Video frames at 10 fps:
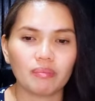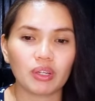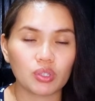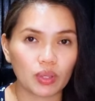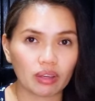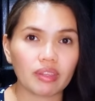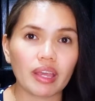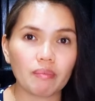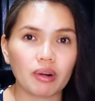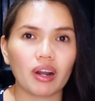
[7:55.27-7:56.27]
because we have the
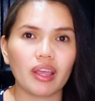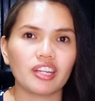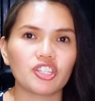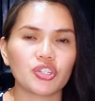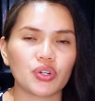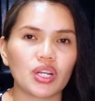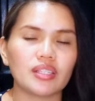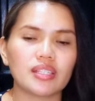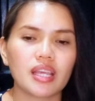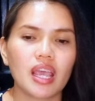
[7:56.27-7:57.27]
MRI
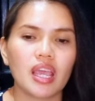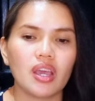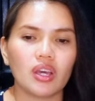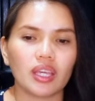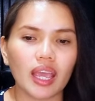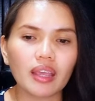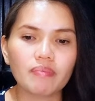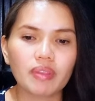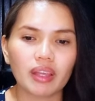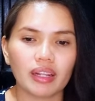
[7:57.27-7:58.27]
insurance. Okay,
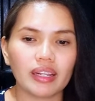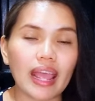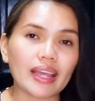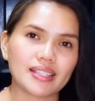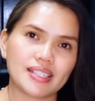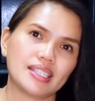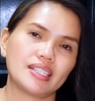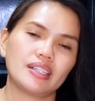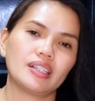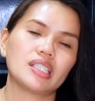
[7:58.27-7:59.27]
next.
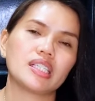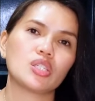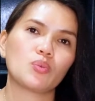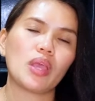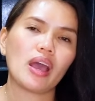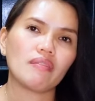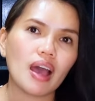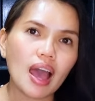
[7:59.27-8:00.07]
Since we have a